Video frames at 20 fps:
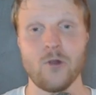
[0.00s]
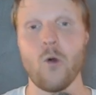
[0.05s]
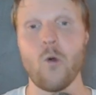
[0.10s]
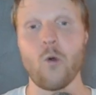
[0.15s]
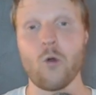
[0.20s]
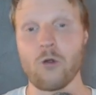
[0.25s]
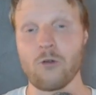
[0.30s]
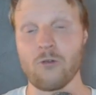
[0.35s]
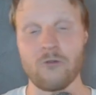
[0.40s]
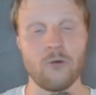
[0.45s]

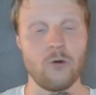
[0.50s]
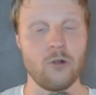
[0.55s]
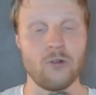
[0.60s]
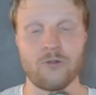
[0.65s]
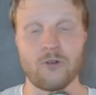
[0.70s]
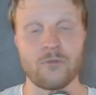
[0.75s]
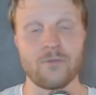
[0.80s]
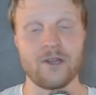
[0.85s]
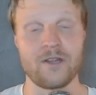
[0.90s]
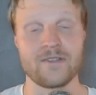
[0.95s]
or all
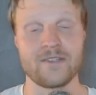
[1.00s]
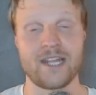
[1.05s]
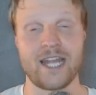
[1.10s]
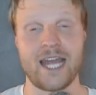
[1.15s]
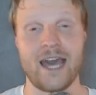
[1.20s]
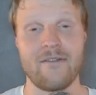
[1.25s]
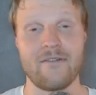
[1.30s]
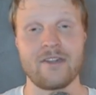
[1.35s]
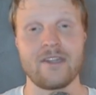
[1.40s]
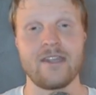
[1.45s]
4 players that I
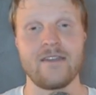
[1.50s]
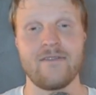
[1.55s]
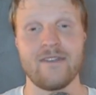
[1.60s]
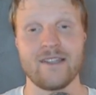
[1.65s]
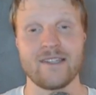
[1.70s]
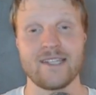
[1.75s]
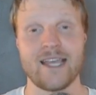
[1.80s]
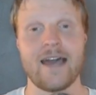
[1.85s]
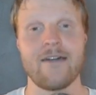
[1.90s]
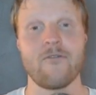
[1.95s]
have in
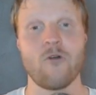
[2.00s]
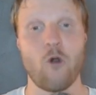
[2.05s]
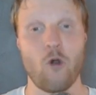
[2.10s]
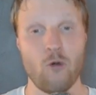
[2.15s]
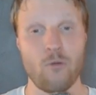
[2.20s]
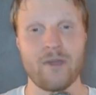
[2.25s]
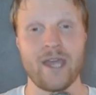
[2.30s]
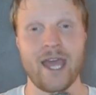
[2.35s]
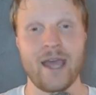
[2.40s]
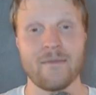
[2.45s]
defense have
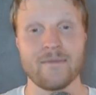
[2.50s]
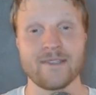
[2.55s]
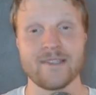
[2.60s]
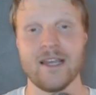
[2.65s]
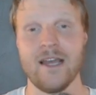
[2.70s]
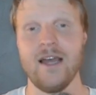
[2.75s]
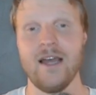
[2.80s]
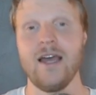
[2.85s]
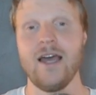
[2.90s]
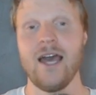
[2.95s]
home games,
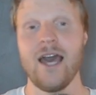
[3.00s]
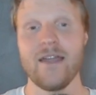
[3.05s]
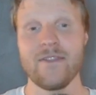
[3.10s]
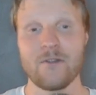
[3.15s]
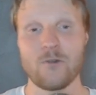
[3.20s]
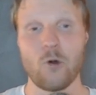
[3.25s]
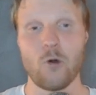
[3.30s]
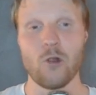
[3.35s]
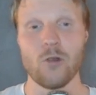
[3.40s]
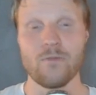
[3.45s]
and
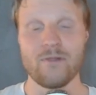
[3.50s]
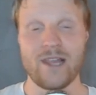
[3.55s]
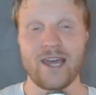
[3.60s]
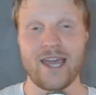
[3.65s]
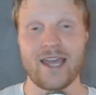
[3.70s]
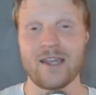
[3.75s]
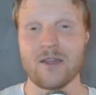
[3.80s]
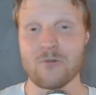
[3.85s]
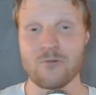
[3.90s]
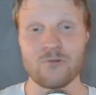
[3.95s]
they're all
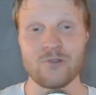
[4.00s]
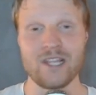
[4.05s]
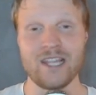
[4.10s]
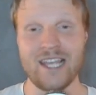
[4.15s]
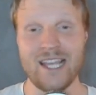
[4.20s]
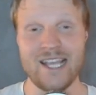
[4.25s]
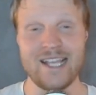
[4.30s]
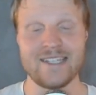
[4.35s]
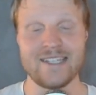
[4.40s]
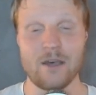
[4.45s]
playing really
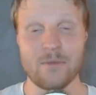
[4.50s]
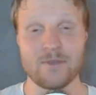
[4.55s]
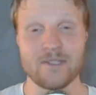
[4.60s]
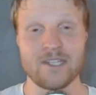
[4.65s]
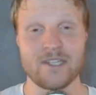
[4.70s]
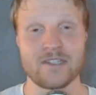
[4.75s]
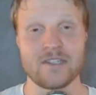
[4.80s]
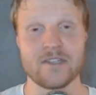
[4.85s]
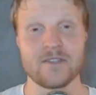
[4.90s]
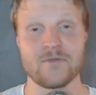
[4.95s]
easy
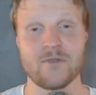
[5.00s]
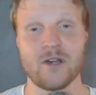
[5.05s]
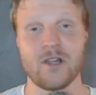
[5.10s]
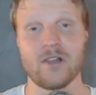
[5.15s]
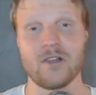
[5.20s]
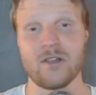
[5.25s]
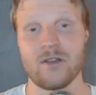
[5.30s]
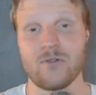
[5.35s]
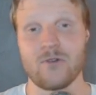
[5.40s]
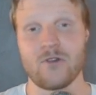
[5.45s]
opposition as
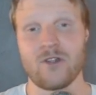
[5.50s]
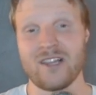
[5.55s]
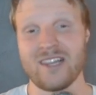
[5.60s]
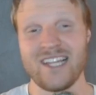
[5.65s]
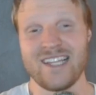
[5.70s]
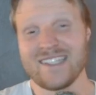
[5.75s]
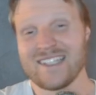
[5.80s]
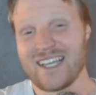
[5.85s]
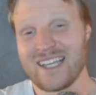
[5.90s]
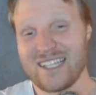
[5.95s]
well, or at
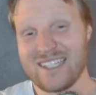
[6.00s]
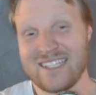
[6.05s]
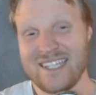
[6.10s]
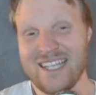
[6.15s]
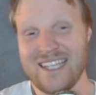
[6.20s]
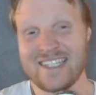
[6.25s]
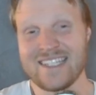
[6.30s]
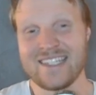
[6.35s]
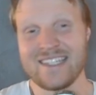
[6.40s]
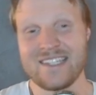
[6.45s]
least like
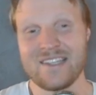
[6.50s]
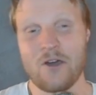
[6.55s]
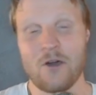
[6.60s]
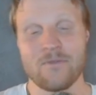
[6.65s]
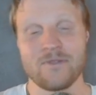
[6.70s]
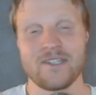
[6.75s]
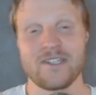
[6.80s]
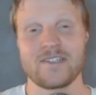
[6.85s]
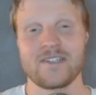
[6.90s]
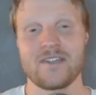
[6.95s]
decent
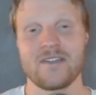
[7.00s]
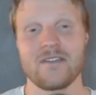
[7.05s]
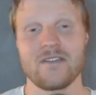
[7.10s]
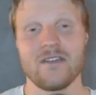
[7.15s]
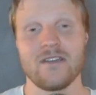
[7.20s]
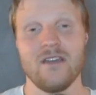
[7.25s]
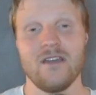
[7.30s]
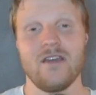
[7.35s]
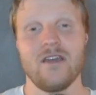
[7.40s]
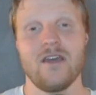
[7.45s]
opposition
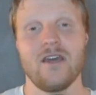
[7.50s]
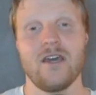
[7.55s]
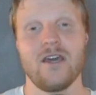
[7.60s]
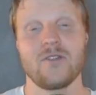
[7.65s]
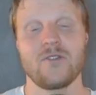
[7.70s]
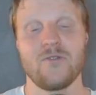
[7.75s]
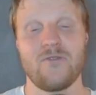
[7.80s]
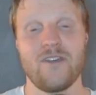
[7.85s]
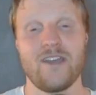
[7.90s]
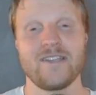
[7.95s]

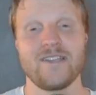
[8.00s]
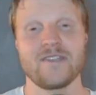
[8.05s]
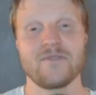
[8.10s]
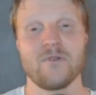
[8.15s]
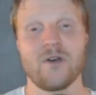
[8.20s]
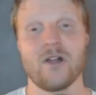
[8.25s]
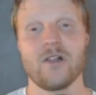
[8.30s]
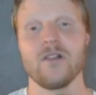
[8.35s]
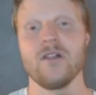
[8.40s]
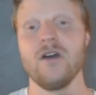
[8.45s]
to face as
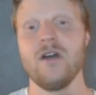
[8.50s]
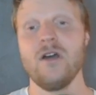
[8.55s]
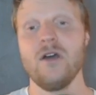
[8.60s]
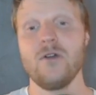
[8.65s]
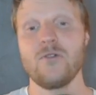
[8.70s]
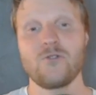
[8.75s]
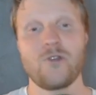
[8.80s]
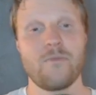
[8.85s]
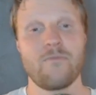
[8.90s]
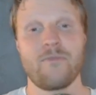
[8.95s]
well.
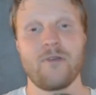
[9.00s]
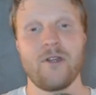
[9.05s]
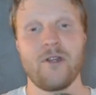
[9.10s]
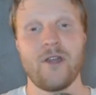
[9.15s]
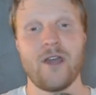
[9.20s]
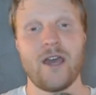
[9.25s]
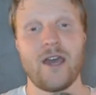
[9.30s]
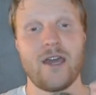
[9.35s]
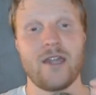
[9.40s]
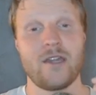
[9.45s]

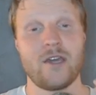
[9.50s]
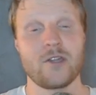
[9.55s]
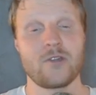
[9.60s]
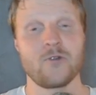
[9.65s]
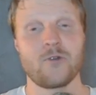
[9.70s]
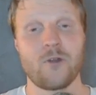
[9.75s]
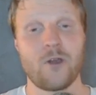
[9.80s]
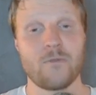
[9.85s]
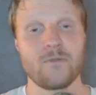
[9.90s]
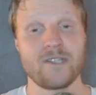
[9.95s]
Trippier and
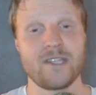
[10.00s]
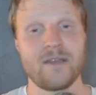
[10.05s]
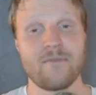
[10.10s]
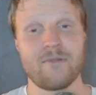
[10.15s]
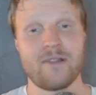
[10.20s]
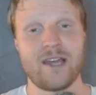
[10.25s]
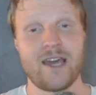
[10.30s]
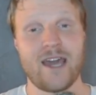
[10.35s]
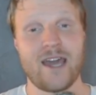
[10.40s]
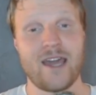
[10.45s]
Aitnouri obviously
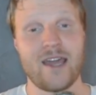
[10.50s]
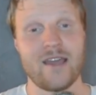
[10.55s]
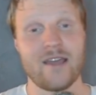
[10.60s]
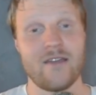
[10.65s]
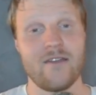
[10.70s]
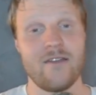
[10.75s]
play